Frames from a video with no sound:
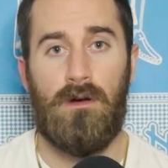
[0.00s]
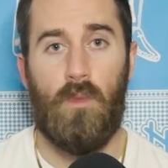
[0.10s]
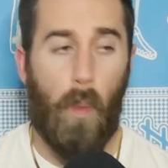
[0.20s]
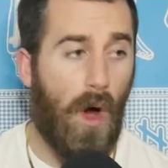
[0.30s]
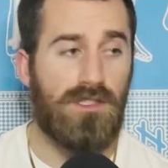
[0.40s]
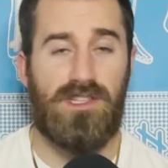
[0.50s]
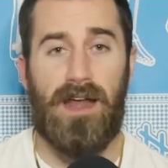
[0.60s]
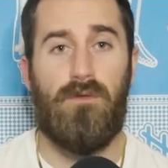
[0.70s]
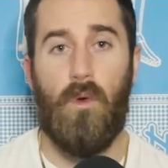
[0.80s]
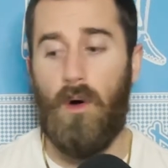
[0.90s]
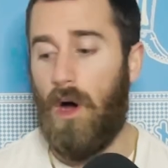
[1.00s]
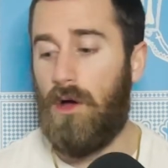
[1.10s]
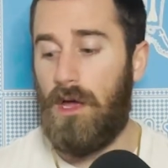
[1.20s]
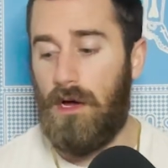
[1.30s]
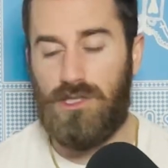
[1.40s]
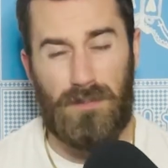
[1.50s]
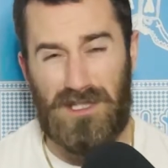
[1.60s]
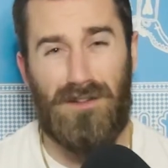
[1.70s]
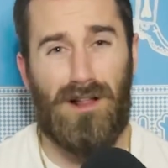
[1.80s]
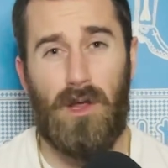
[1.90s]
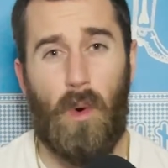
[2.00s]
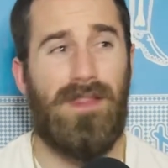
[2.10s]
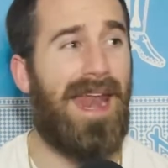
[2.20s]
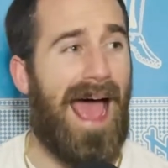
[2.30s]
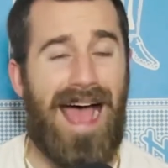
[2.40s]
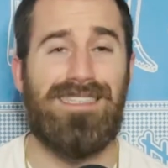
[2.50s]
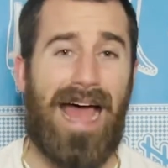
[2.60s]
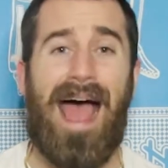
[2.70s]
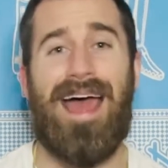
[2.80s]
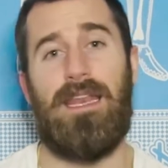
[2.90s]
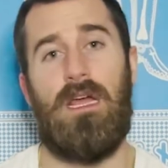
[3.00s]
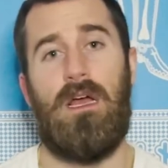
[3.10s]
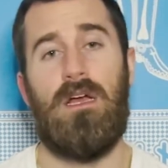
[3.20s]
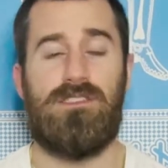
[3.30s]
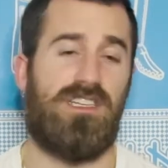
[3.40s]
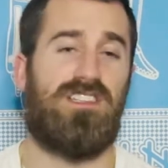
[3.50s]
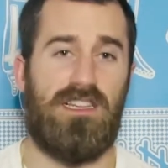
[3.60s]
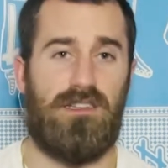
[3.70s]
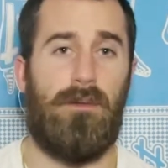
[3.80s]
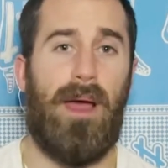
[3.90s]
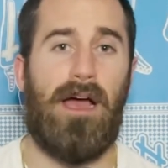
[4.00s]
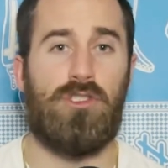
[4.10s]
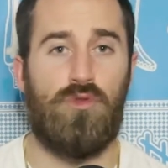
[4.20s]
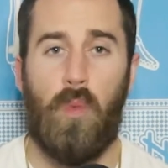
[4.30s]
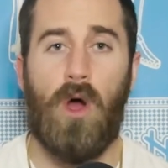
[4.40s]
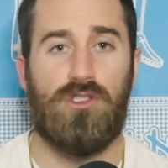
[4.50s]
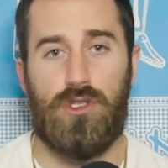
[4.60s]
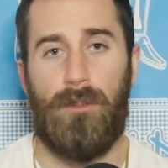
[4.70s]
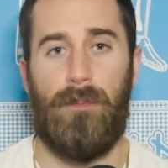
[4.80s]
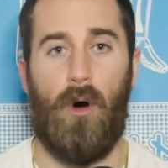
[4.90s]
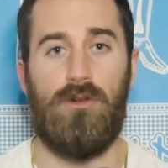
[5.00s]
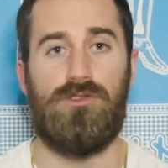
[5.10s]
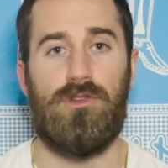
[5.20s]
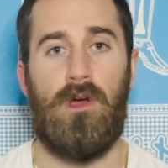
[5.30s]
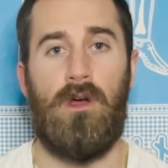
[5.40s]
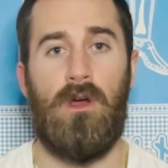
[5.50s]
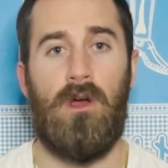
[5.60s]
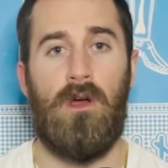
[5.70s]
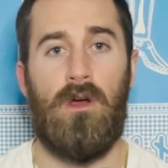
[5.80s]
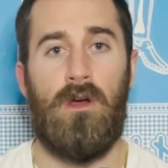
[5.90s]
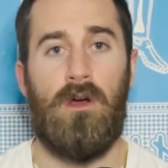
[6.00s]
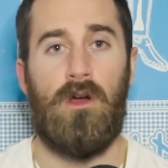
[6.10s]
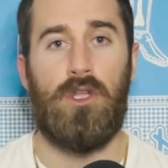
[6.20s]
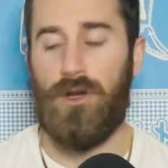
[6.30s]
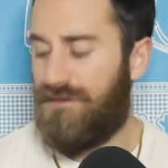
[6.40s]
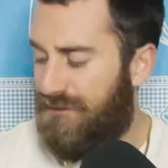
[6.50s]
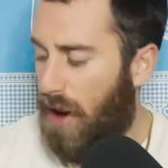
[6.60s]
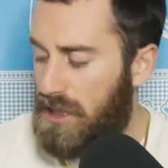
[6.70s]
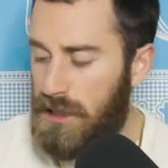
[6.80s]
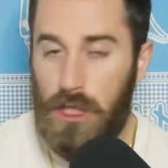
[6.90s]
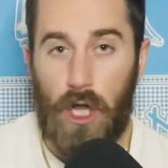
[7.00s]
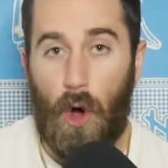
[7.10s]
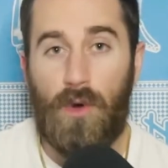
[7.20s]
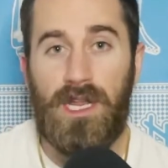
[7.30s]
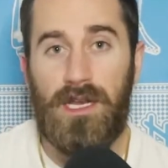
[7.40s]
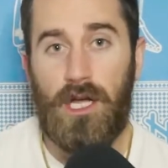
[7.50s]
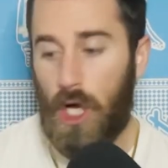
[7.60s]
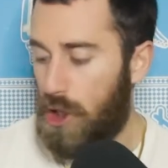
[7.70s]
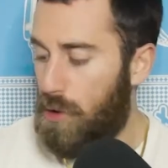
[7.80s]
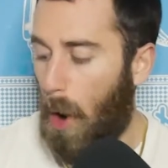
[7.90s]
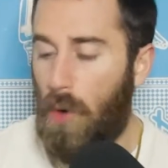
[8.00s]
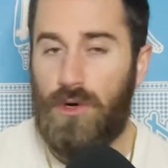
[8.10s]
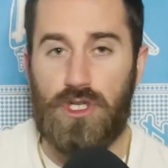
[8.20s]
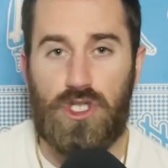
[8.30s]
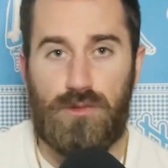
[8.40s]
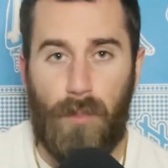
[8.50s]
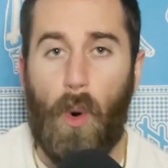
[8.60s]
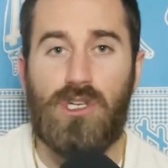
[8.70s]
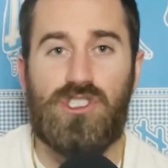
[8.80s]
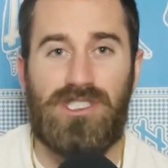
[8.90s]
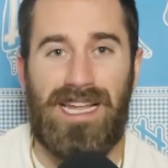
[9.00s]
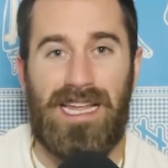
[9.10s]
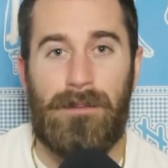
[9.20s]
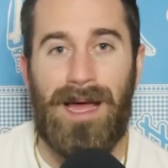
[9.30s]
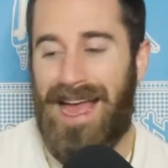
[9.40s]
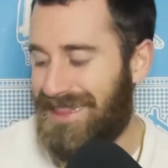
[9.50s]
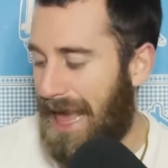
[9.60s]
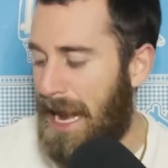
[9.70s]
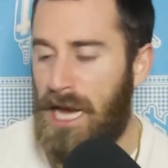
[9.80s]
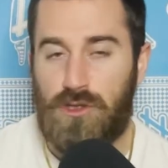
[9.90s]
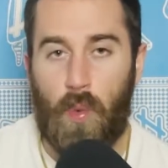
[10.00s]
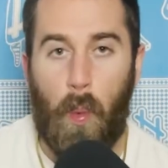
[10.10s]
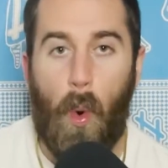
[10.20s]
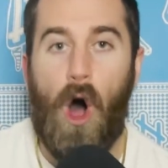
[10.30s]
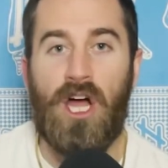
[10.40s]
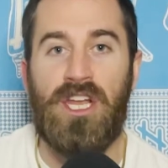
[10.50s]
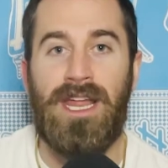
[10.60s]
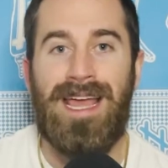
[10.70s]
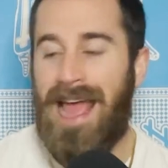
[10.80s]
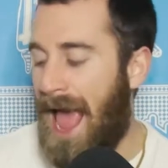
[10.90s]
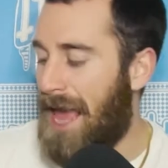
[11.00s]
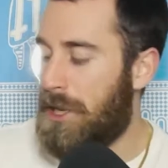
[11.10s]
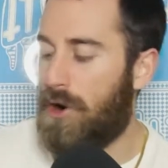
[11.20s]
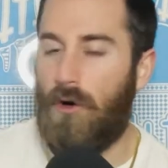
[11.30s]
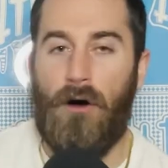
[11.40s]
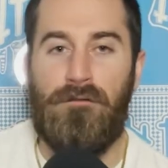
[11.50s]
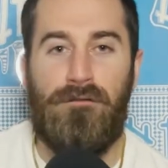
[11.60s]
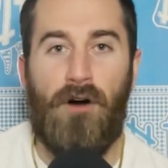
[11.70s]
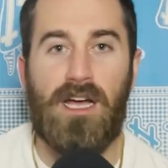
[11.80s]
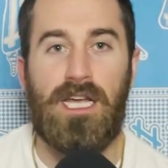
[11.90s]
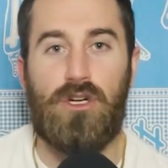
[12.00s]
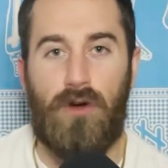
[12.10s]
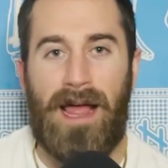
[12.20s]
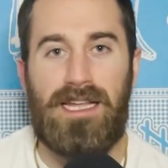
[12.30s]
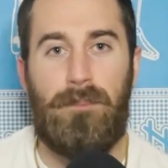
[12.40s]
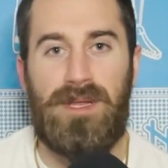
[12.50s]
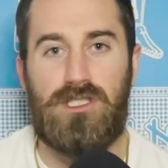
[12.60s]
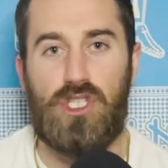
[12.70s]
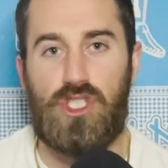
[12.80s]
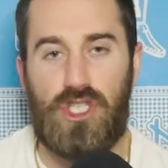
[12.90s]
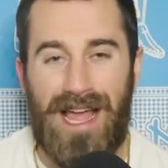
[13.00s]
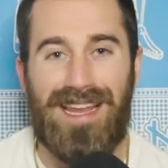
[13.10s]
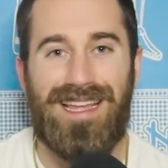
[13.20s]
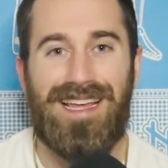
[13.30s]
Ones that have, specifically one that has had success in the past. You won Super Bowls. You're fucking loaded. You own a sports team that has won, and you're a fucking cranky piece of shit